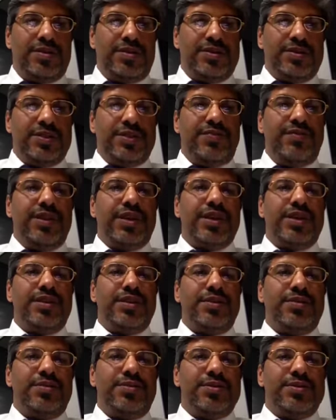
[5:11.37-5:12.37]
So we can
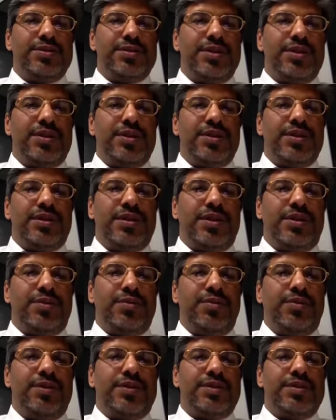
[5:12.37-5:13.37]
use the
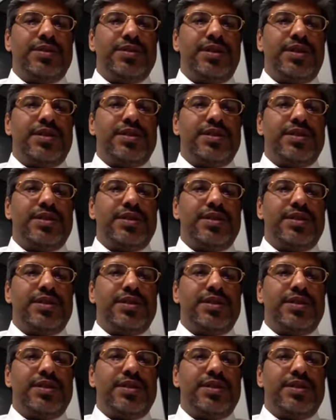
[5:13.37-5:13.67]
tools